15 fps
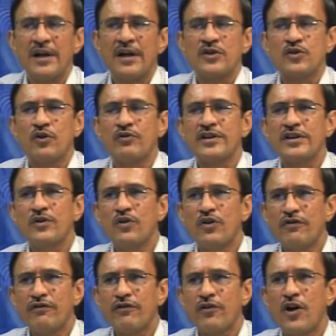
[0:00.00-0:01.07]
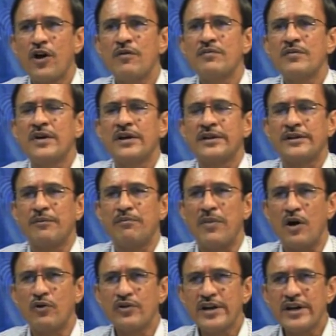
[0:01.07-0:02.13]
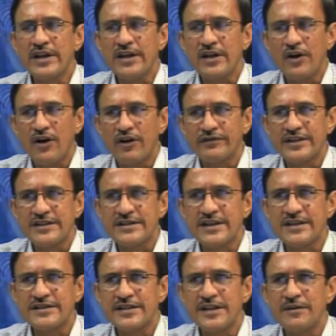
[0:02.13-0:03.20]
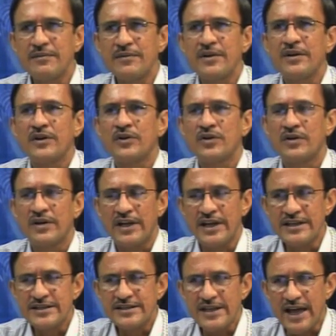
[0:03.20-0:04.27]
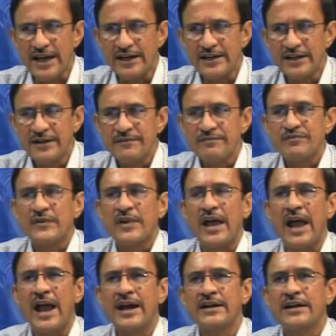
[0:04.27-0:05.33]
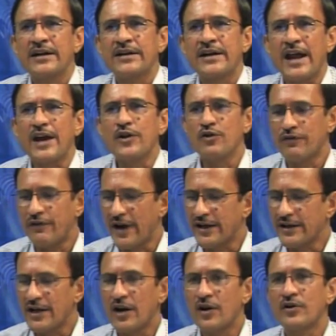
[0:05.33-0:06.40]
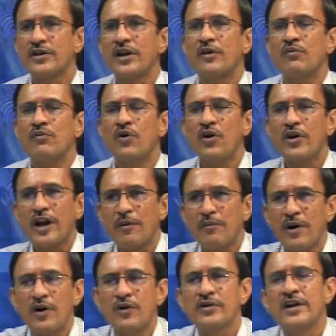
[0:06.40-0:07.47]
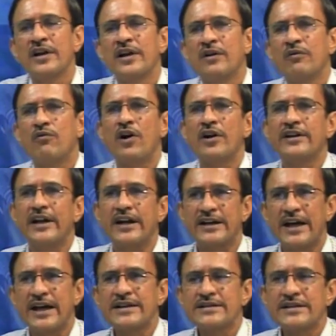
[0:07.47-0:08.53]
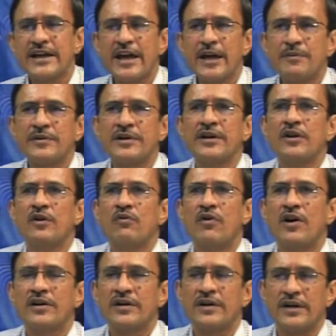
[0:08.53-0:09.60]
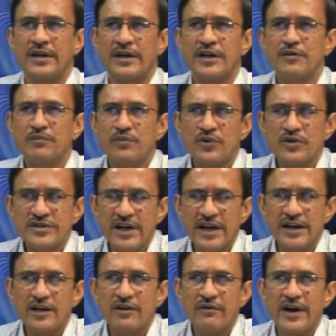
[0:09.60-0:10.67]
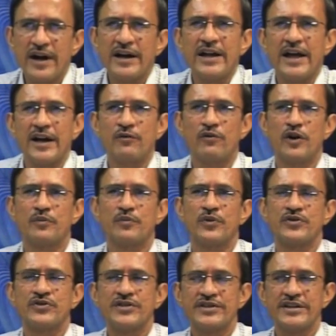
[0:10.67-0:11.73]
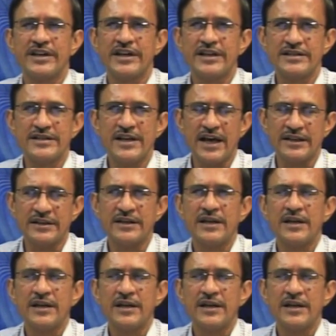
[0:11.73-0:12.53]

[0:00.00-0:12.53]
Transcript: So we go from the boundary of the system inside and try to find out more about what data is kept, what inputs are required, and what processing is done